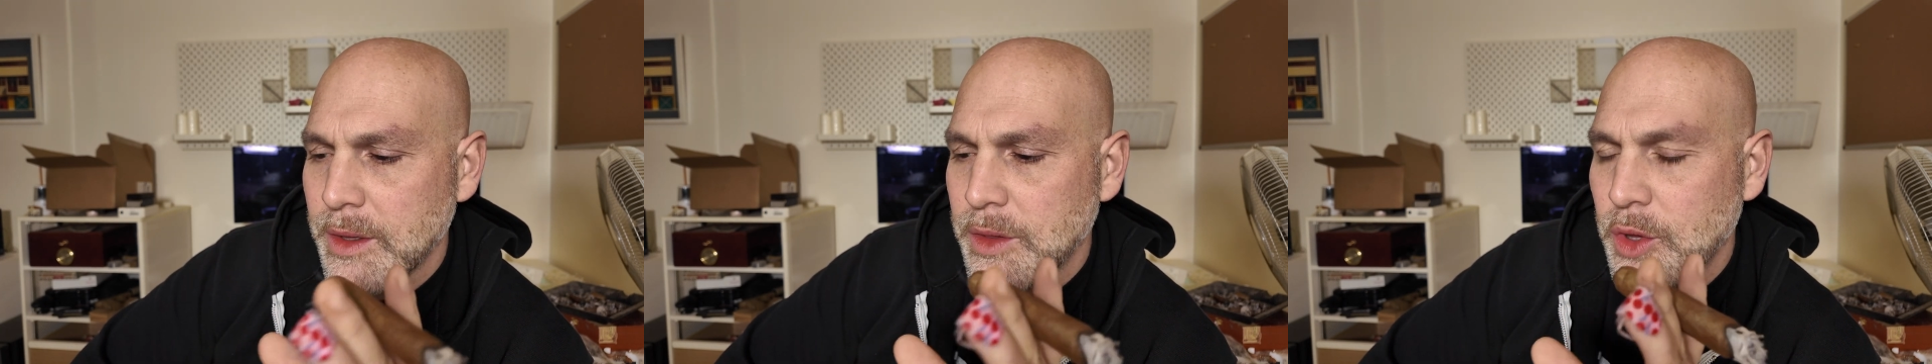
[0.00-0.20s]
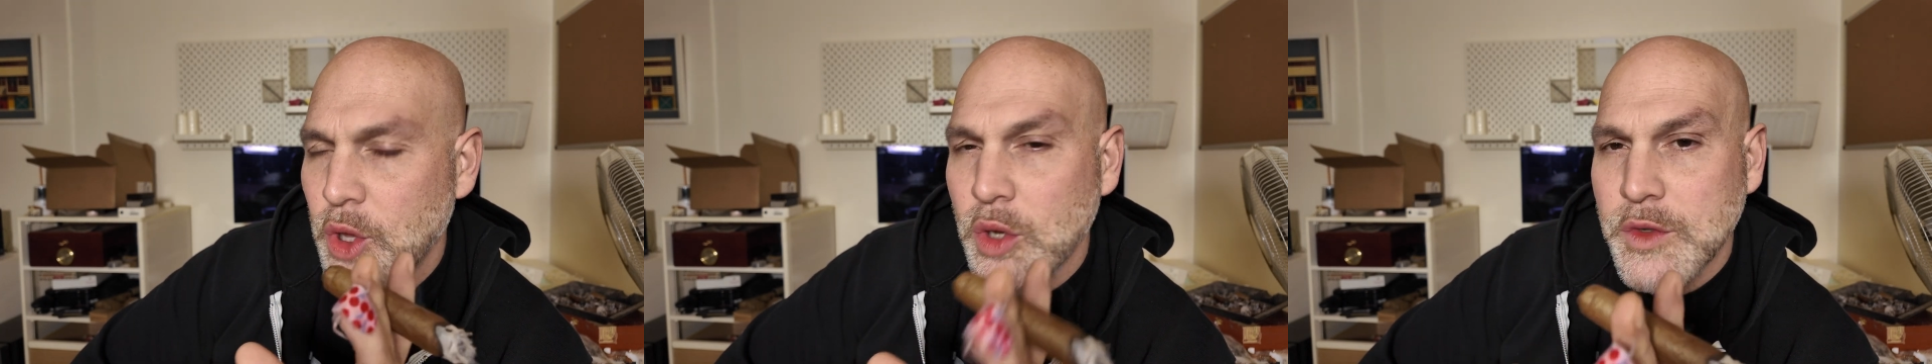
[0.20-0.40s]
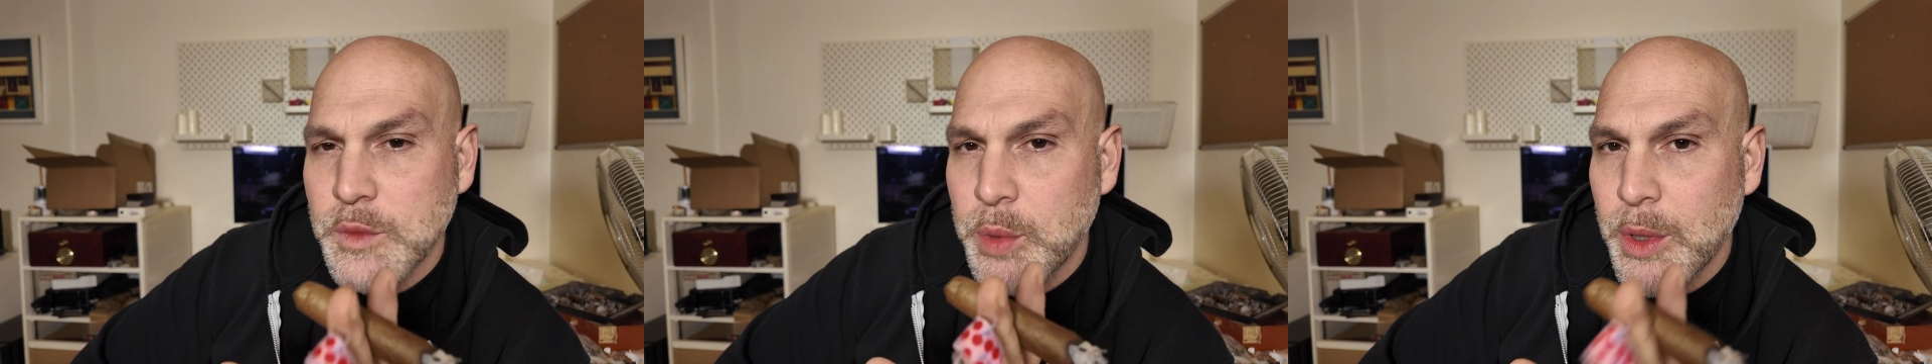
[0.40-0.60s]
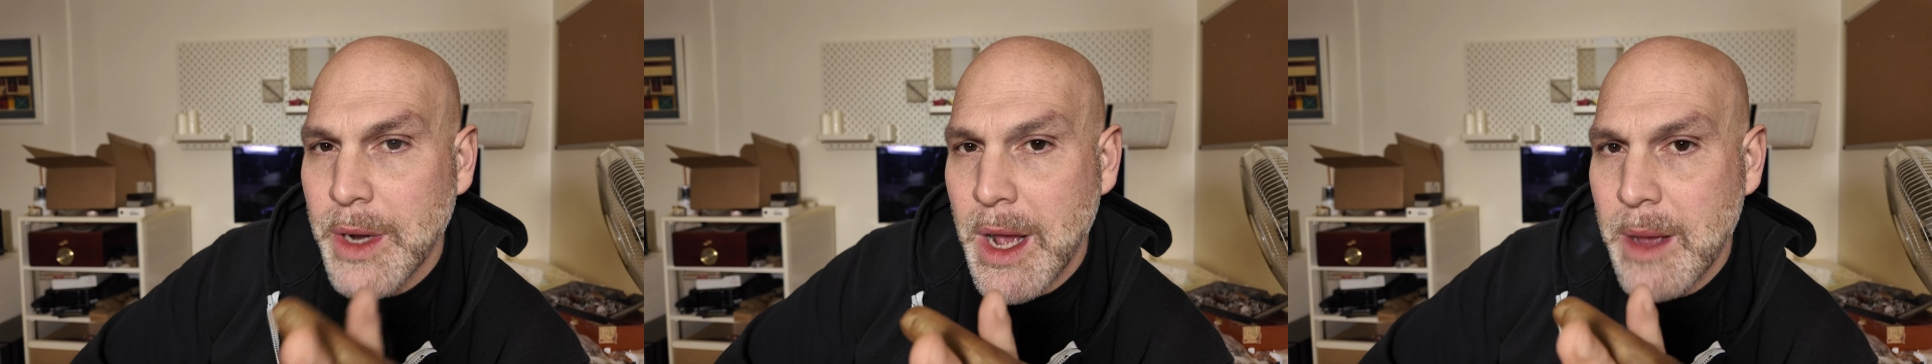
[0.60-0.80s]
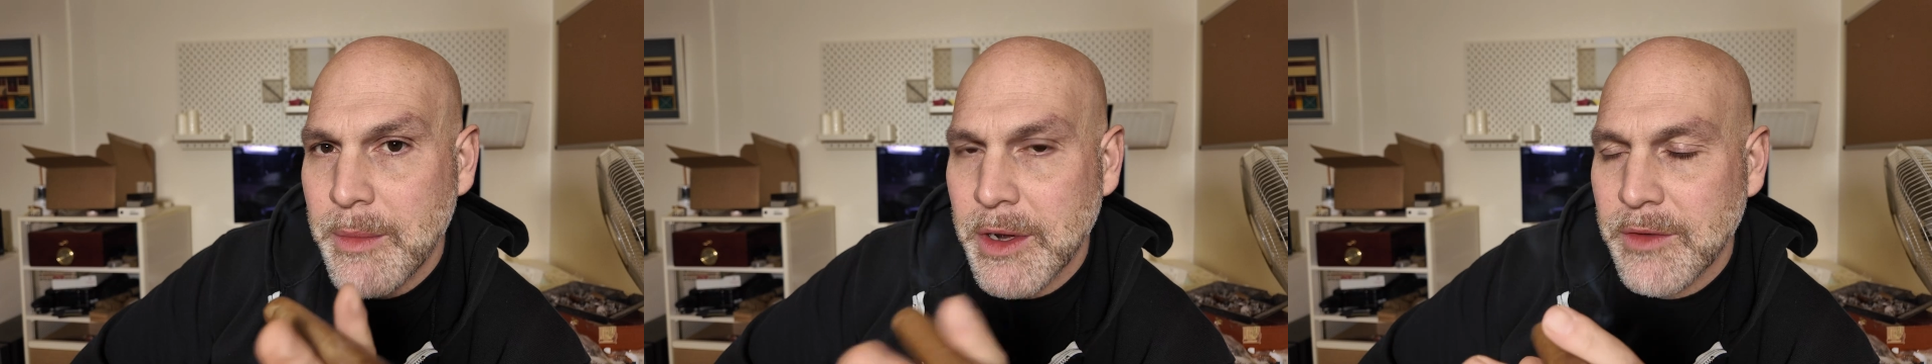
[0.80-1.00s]
Those
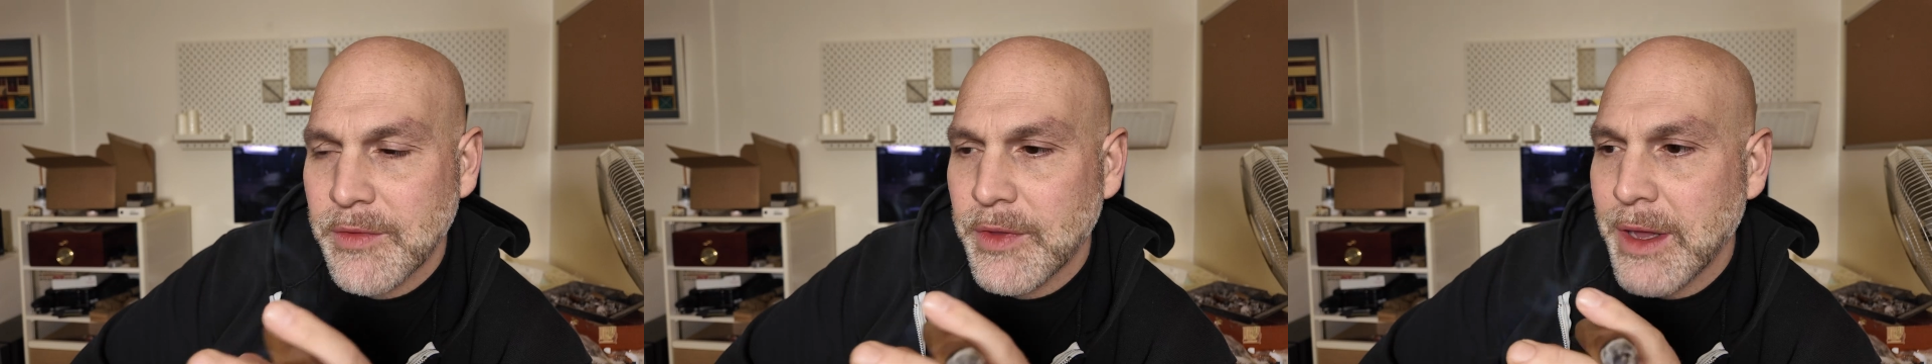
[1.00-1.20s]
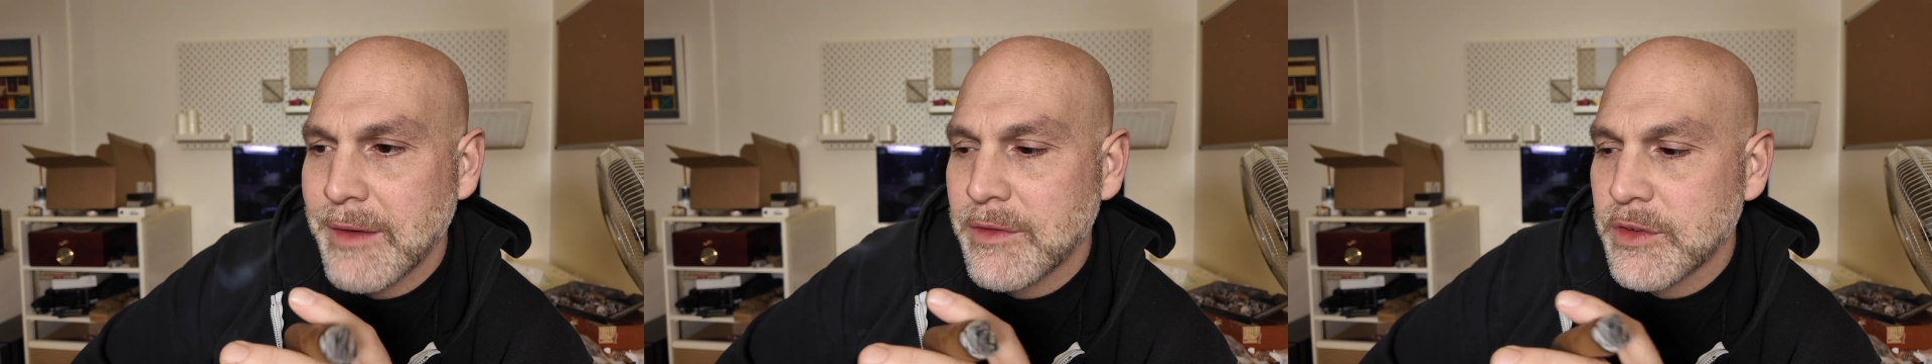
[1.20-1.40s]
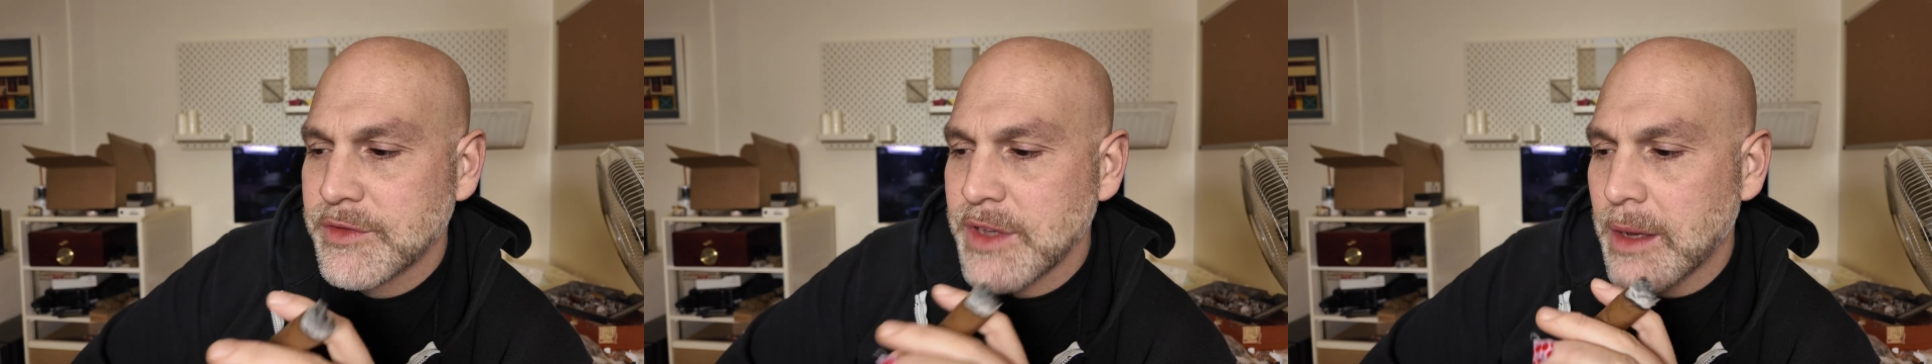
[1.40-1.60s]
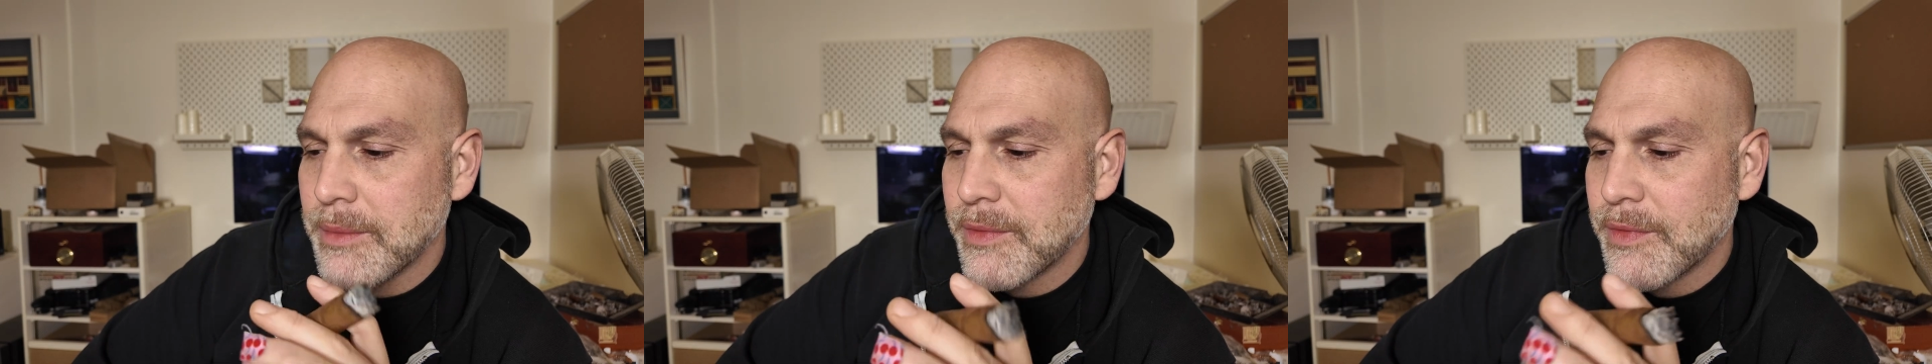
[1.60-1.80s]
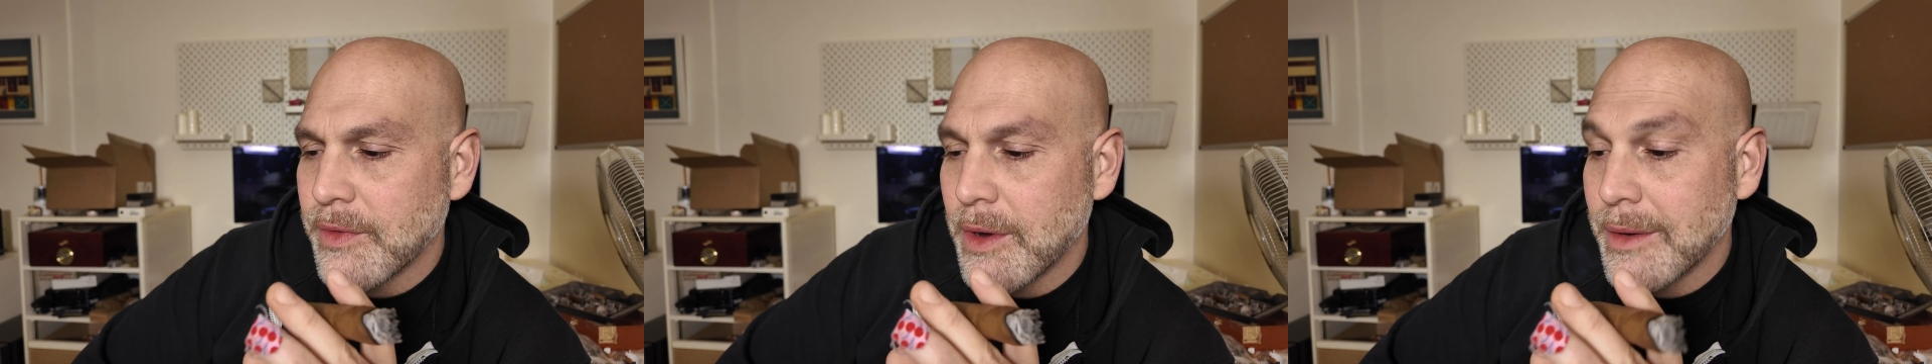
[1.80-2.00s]
predominant flavors up
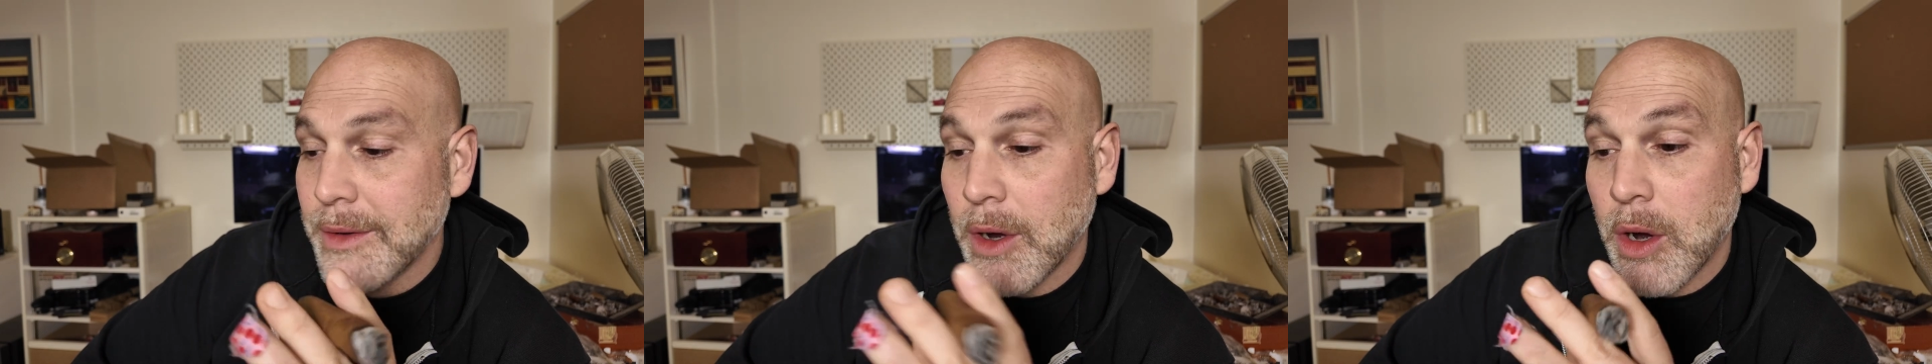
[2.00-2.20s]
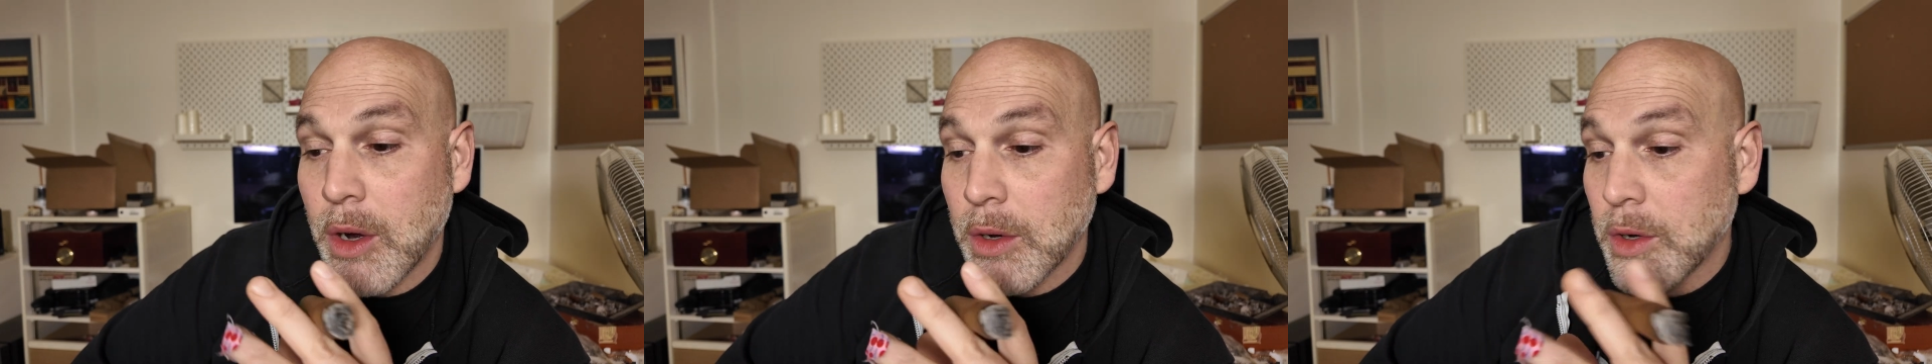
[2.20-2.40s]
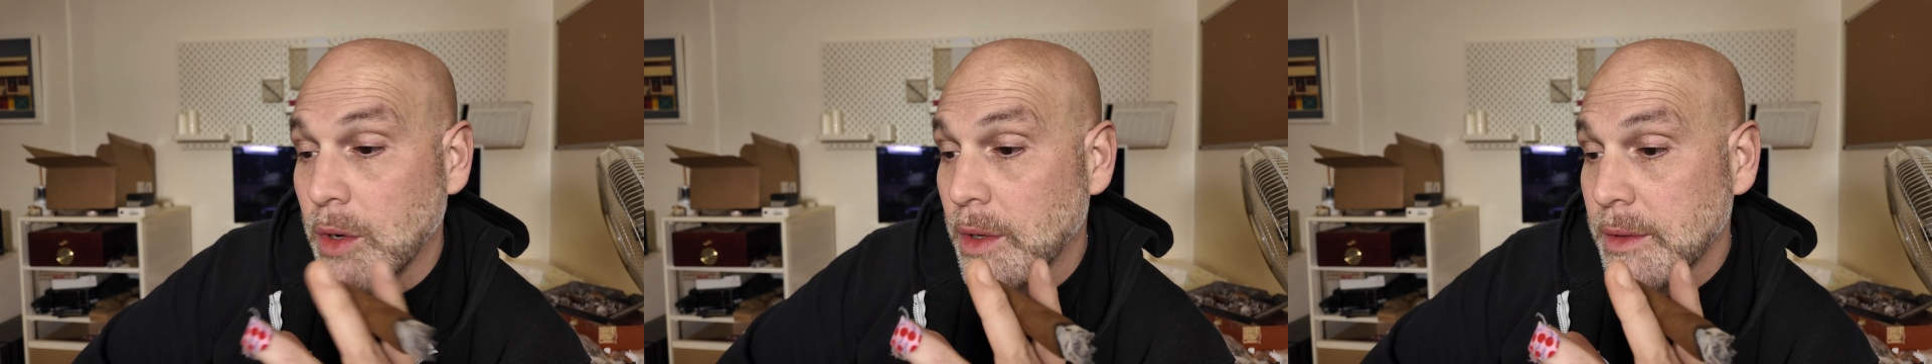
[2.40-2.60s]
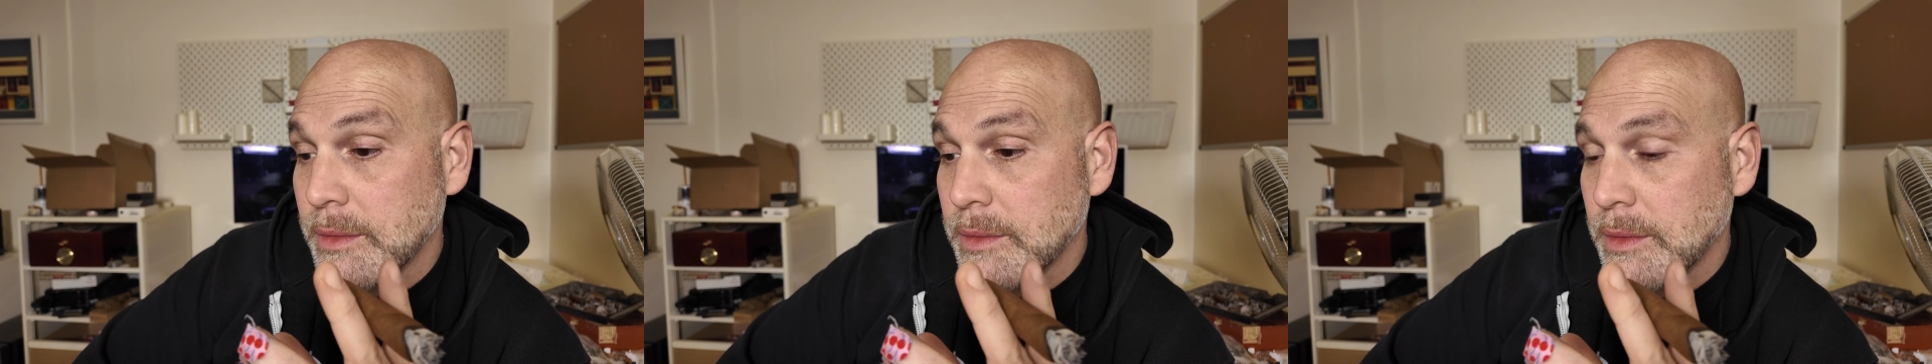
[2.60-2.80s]
front are gone.